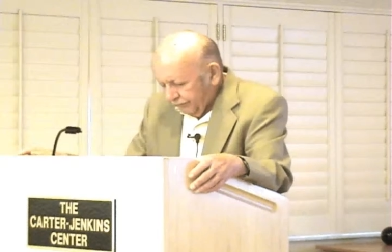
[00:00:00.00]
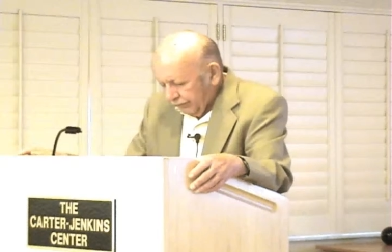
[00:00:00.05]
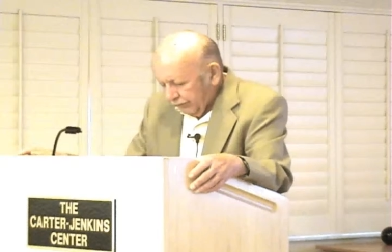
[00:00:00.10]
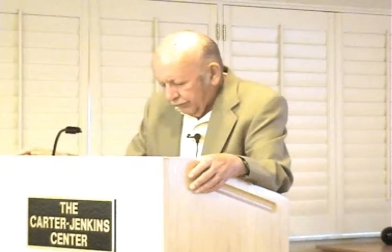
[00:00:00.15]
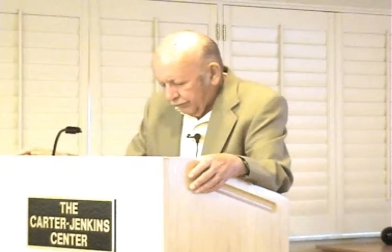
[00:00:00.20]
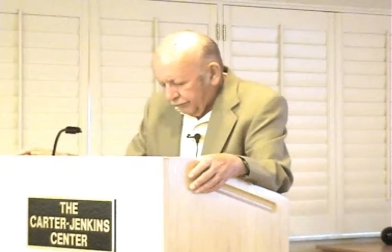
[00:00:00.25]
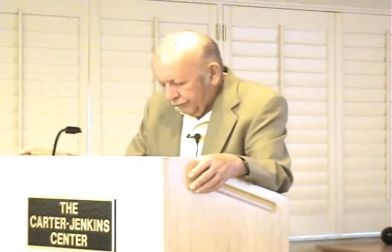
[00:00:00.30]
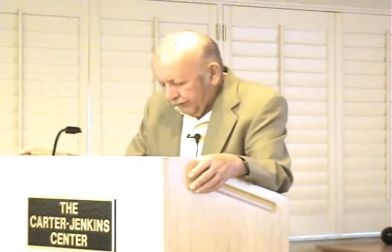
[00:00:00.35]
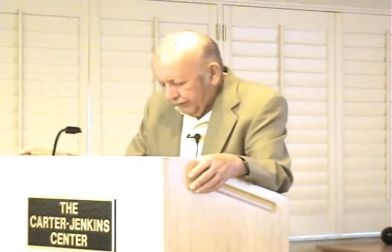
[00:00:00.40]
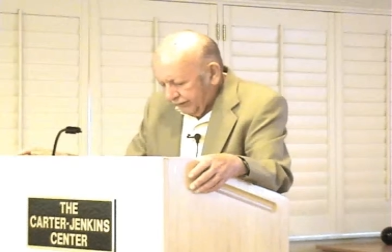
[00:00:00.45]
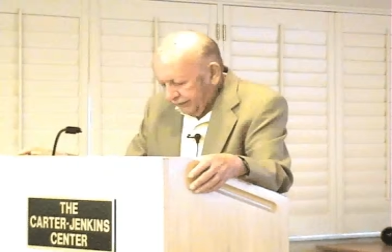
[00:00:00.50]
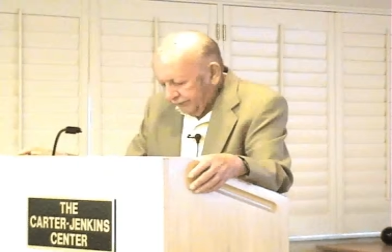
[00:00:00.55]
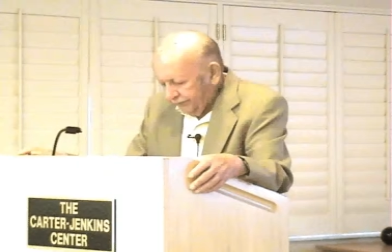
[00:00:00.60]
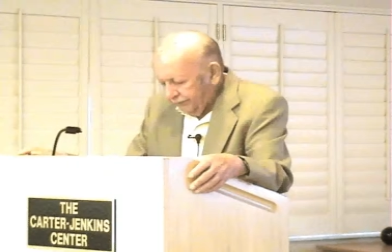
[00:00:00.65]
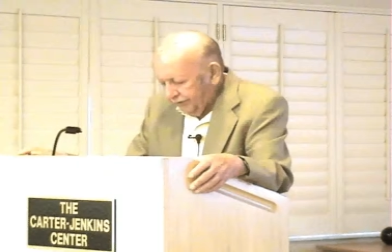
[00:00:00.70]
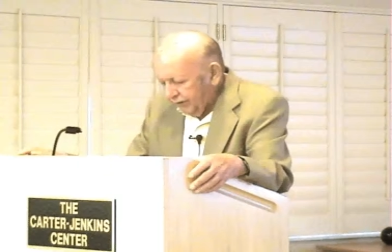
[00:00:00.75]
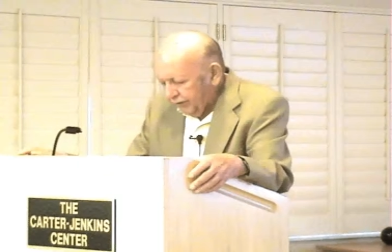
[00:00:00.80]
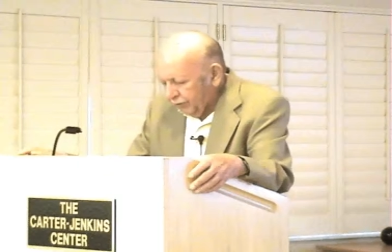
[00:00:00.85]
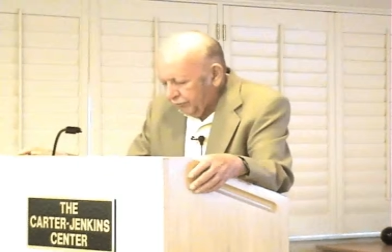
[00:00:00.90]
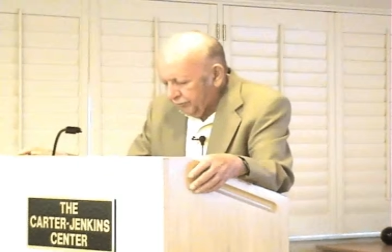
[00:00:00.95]
of the
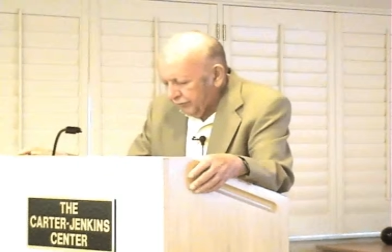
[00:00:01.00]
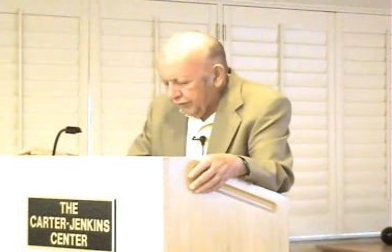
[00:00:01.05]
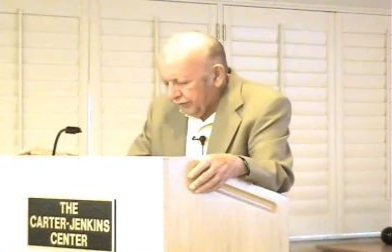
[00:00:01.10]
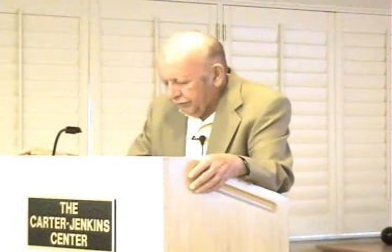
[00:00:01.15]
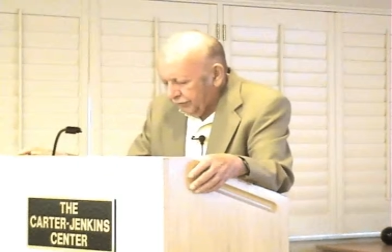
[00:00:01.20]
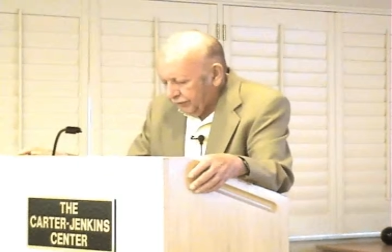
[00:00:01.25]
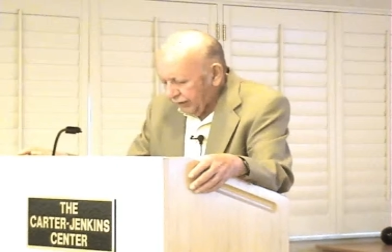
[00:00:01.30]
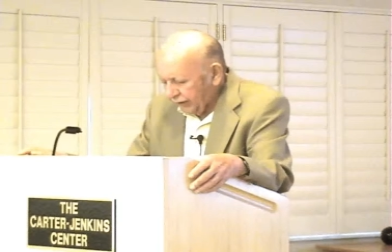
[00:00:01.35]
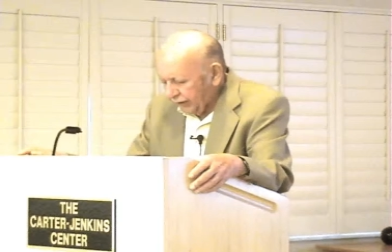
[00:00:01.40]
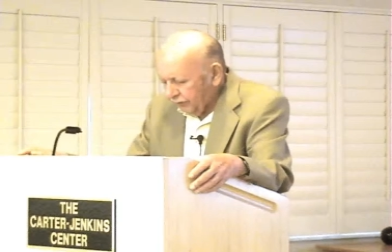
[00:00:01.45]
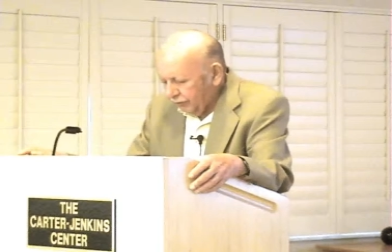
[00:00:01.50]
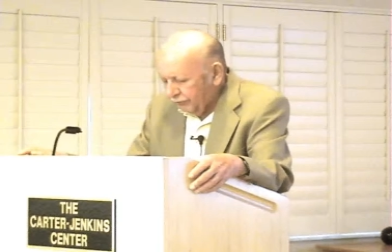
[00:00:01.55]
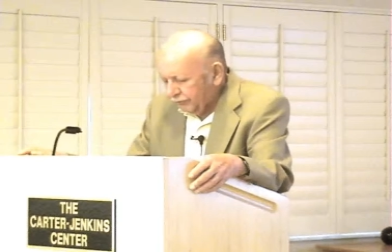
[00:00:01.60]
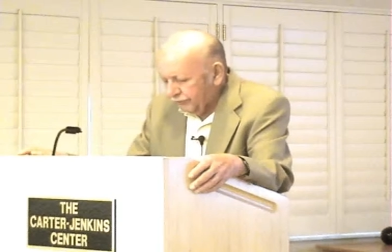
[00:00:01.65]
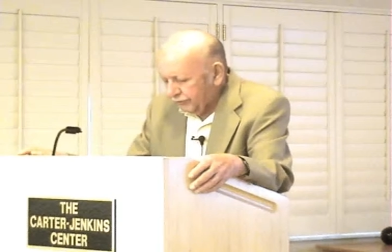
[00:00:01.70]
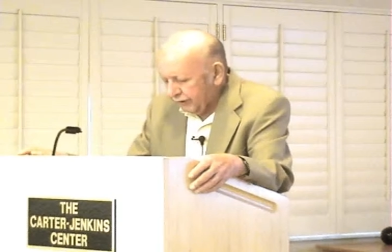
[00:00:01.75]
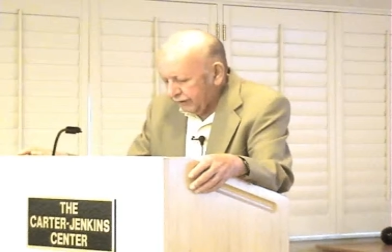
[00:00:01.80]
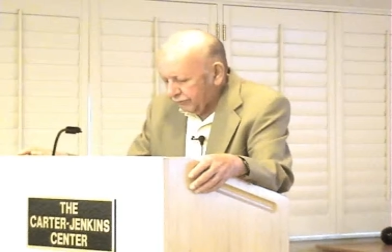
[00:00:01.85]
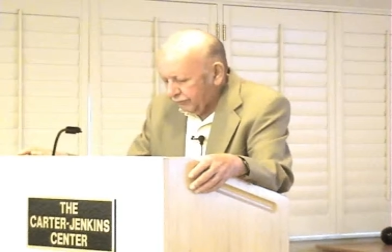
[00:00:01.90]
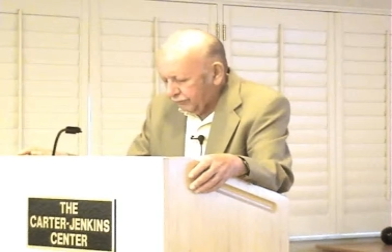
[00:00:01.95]
development of the
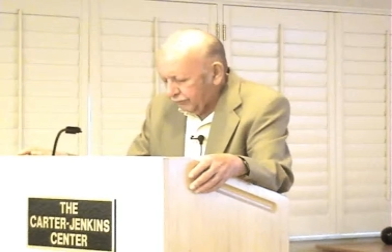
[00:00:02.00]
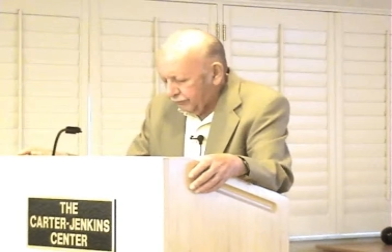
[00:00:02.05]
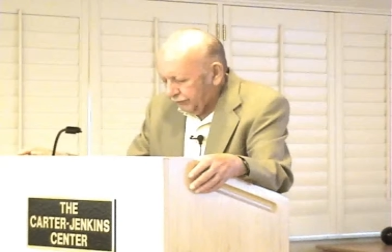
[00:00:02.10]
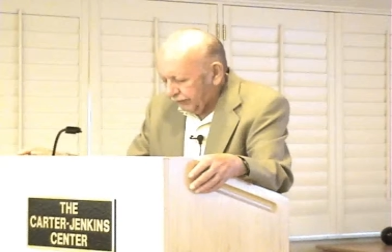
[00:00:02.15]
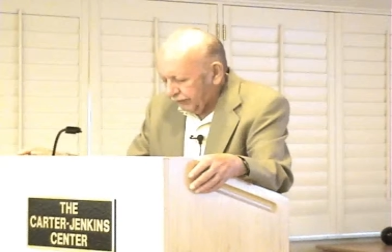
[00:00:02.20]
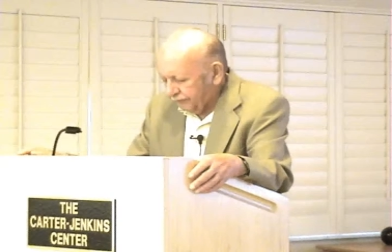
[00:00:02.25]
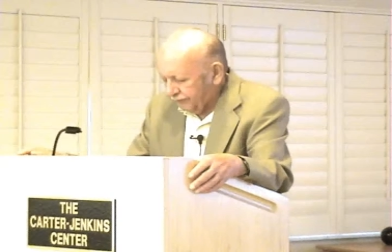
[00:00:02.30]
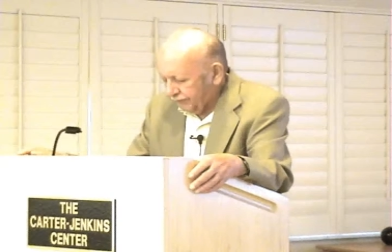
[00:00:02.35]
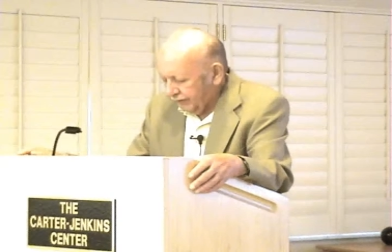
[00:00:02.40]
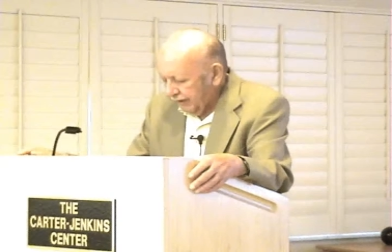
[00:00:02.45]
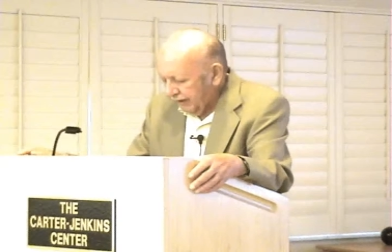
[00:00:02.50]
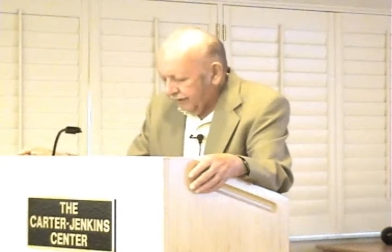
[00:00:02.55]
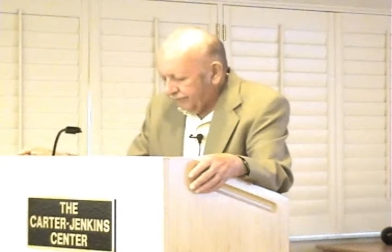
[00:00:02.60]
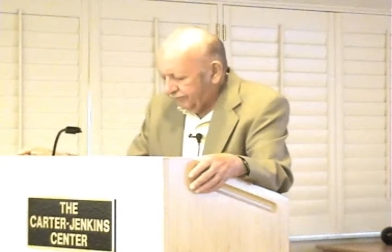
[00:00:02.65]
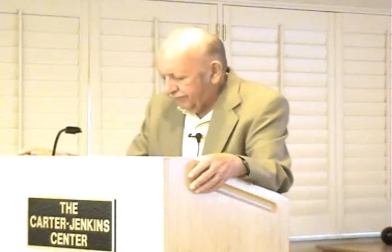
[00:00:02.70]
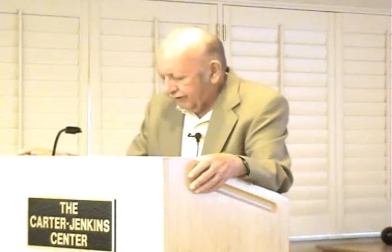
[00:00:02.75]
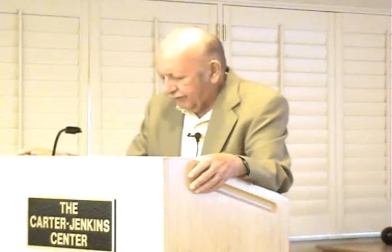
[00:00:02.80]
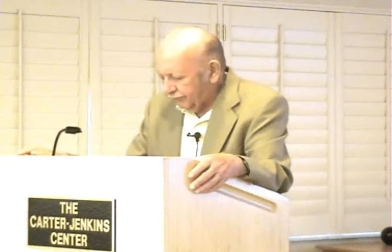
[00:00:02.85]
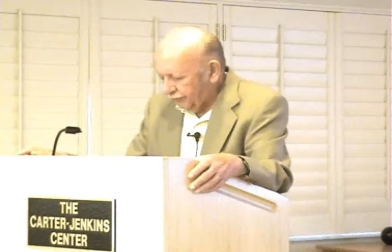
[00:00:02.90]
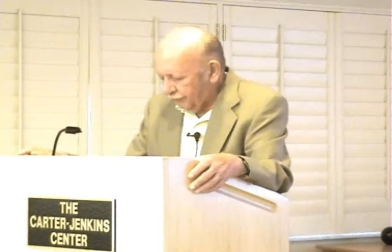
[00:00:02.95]
concept of the
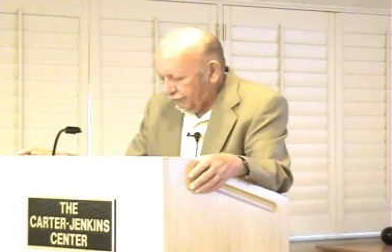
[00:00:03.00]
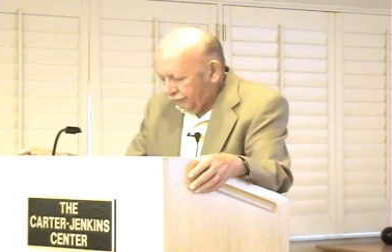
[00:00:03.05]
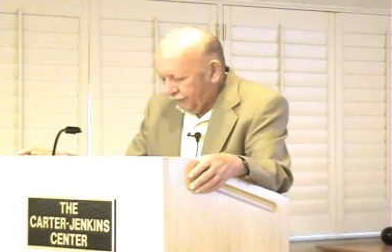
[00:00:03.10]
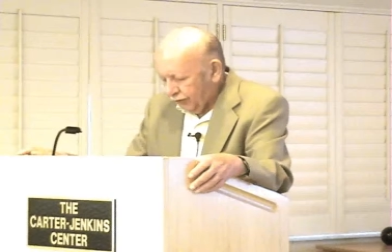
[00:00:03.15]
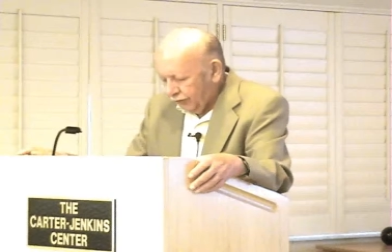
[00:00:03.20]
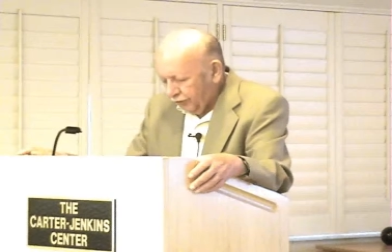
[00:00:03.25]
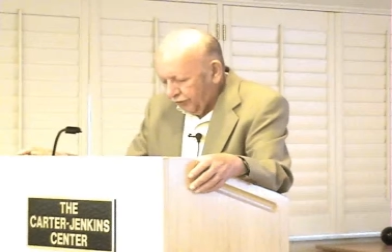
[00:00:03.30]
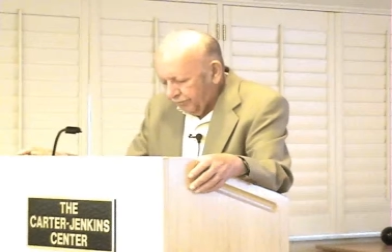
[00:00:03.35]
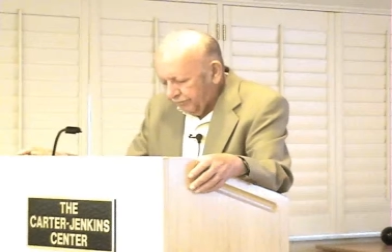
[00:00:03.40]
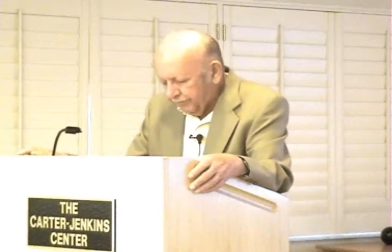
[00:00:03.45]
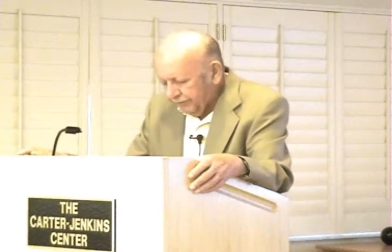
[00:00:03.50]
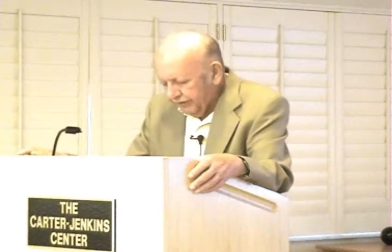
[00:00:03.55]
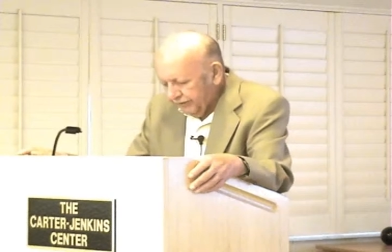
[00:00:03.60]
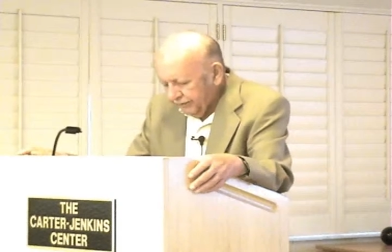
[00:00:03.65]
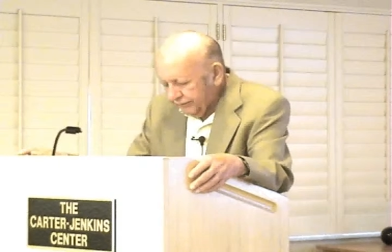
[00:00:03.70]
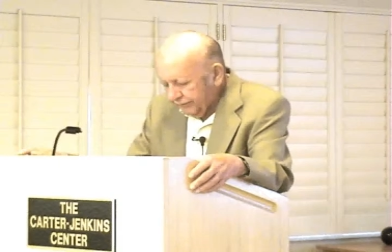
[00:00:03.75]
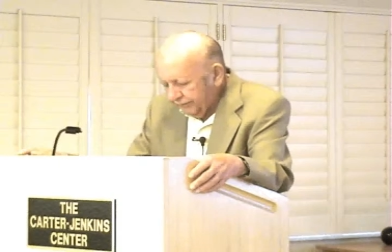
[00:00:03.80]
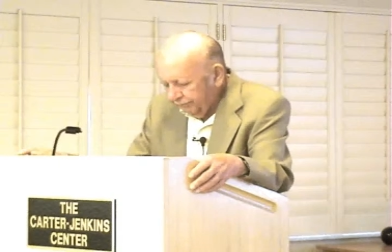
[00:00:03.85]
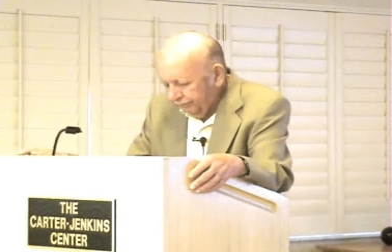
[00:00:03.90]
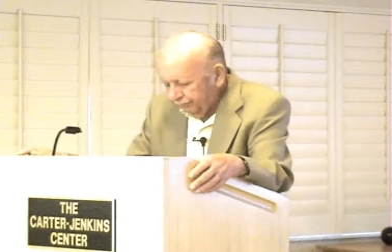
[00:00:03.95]
self and of the object,